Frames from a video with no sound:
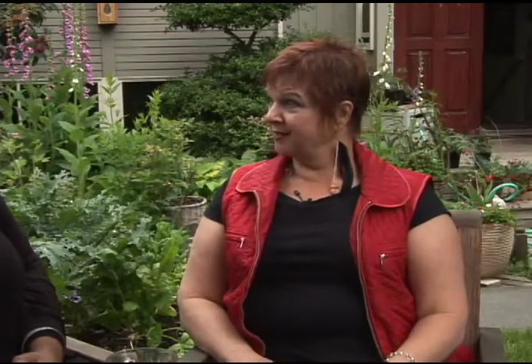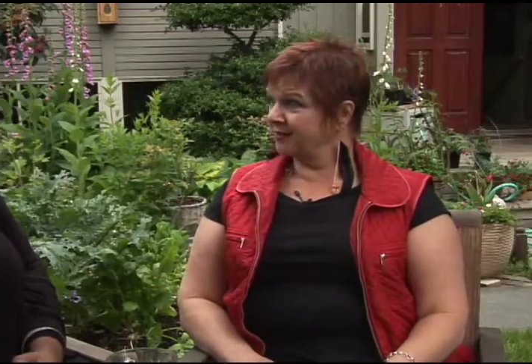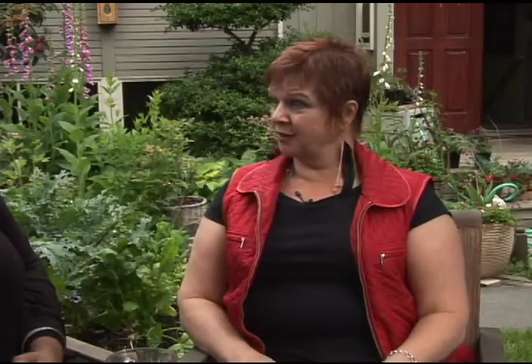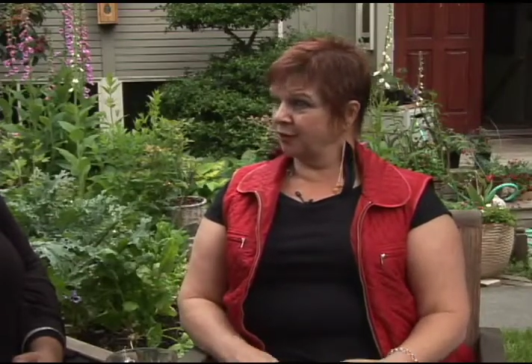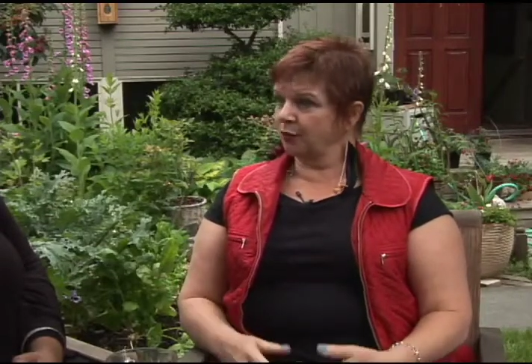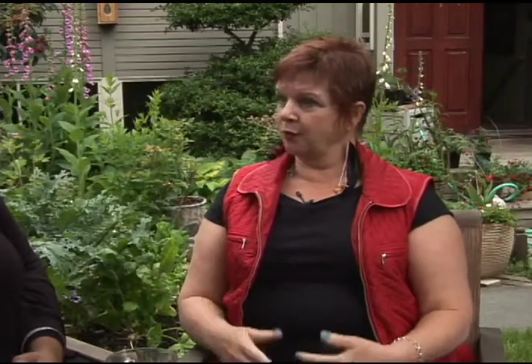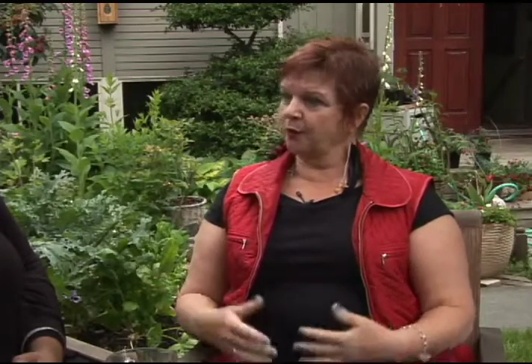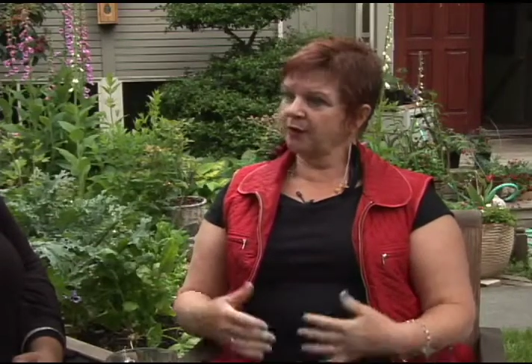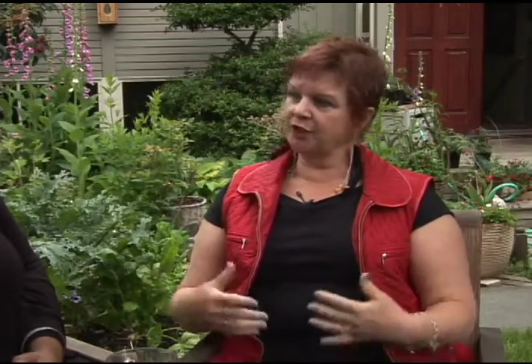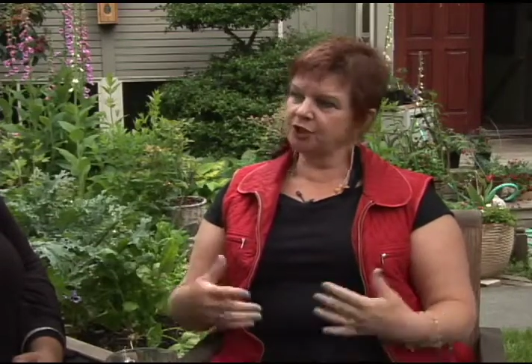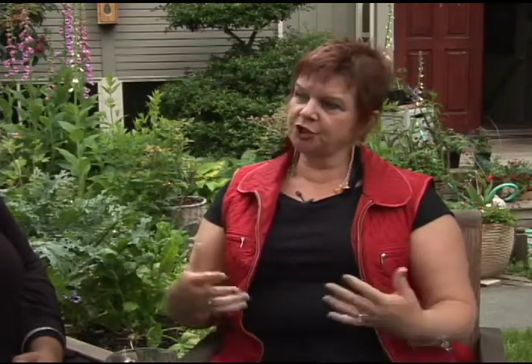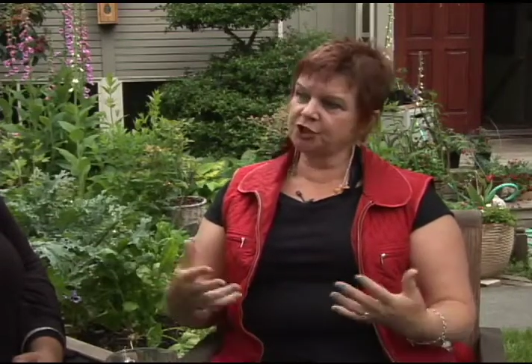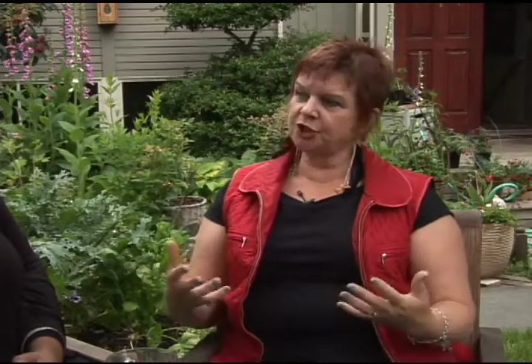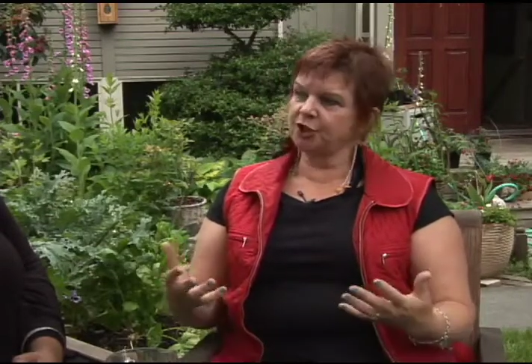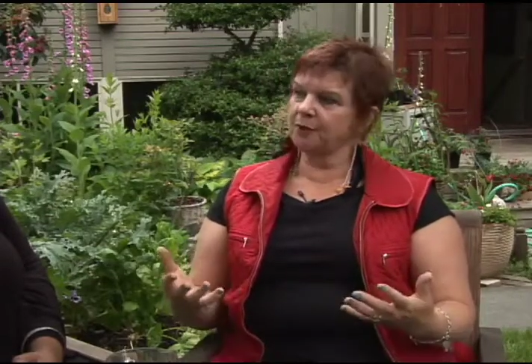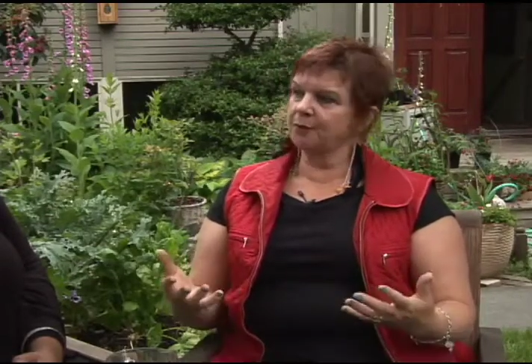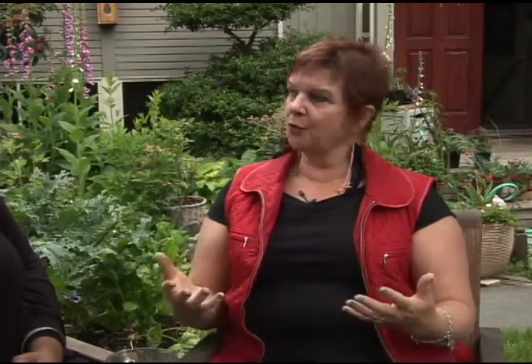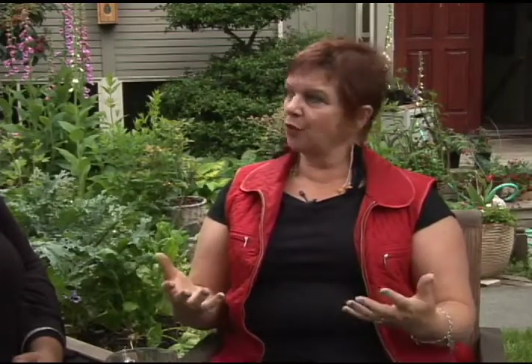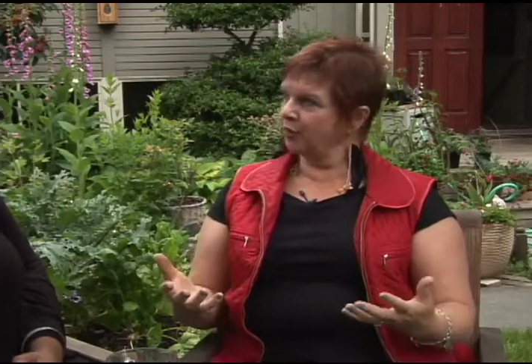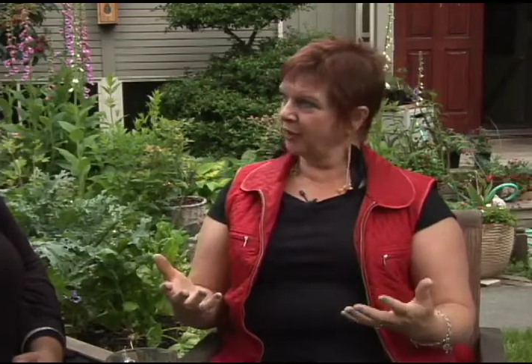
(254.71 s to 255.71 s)
so that we can
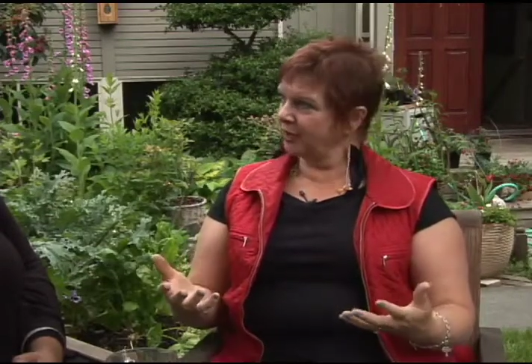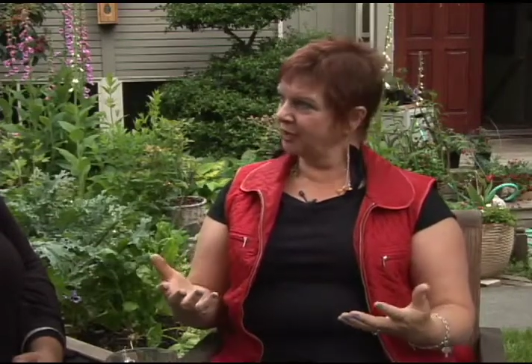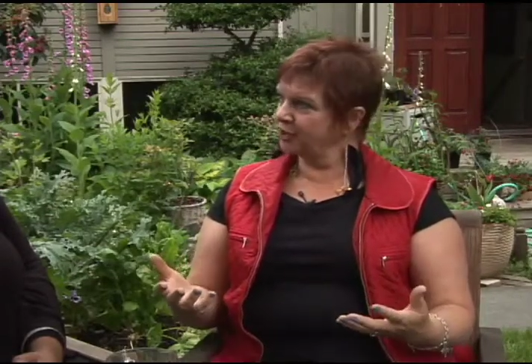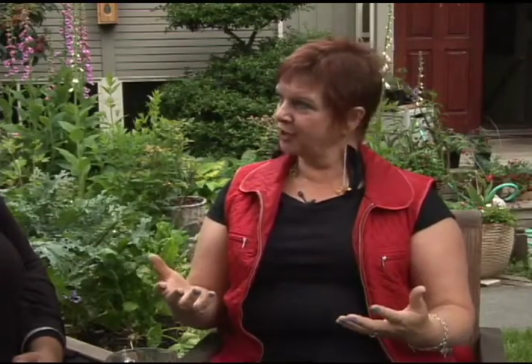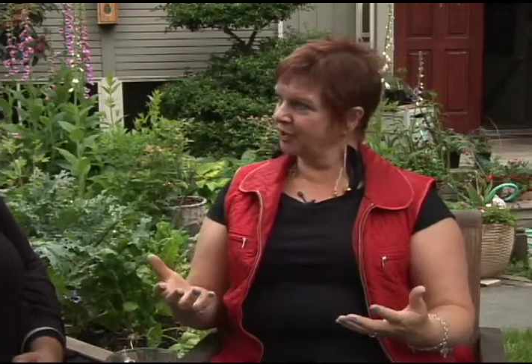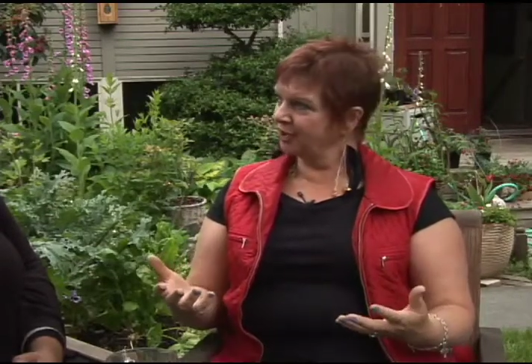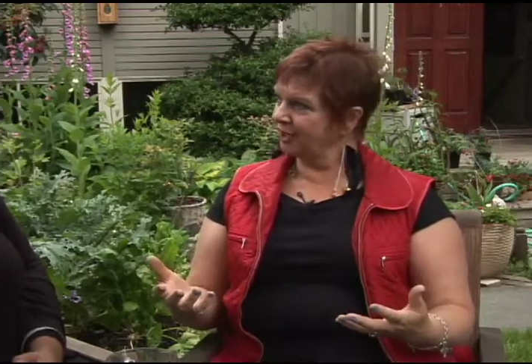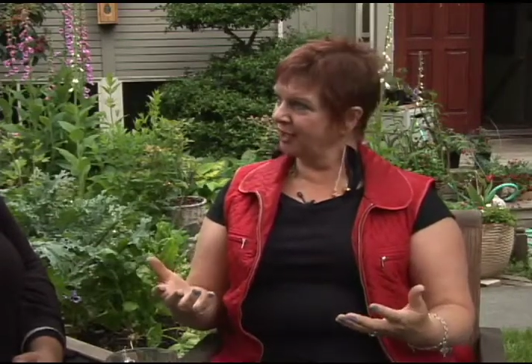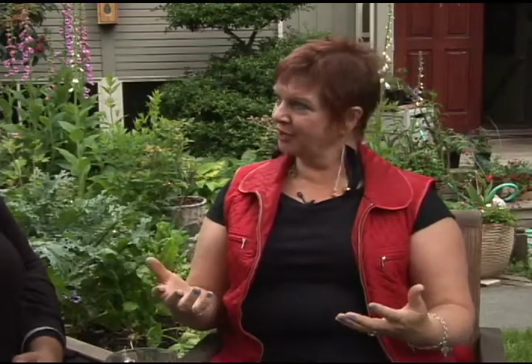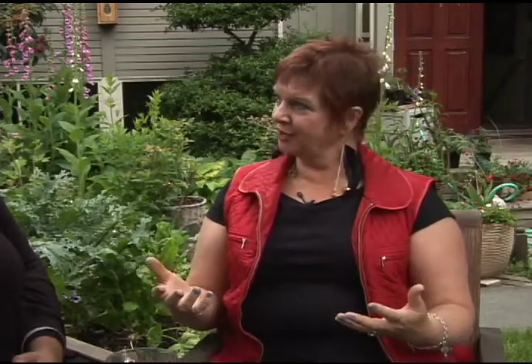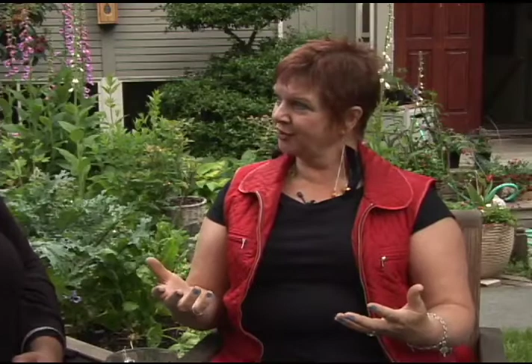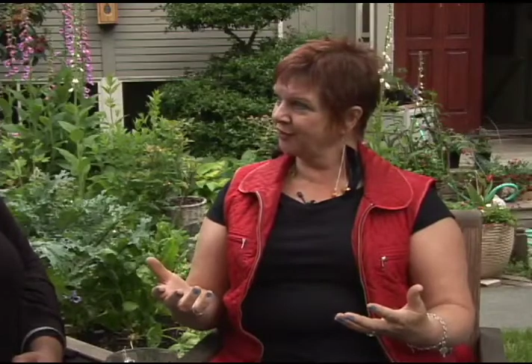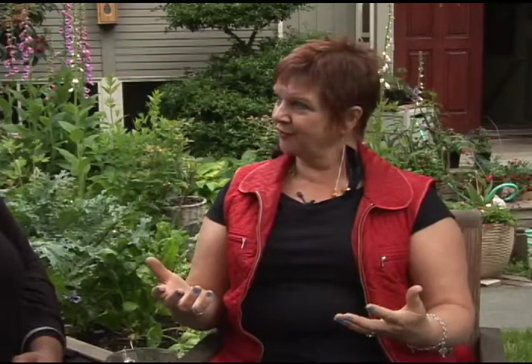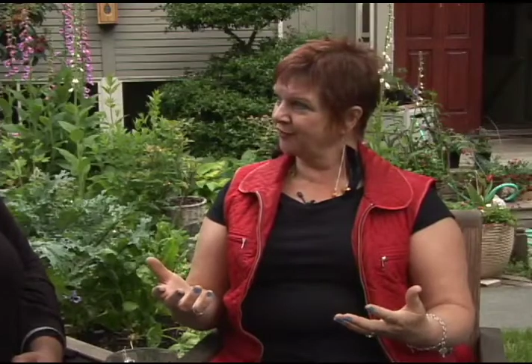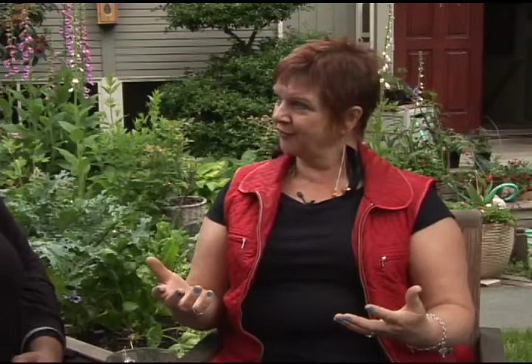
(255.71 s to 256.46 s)
share more education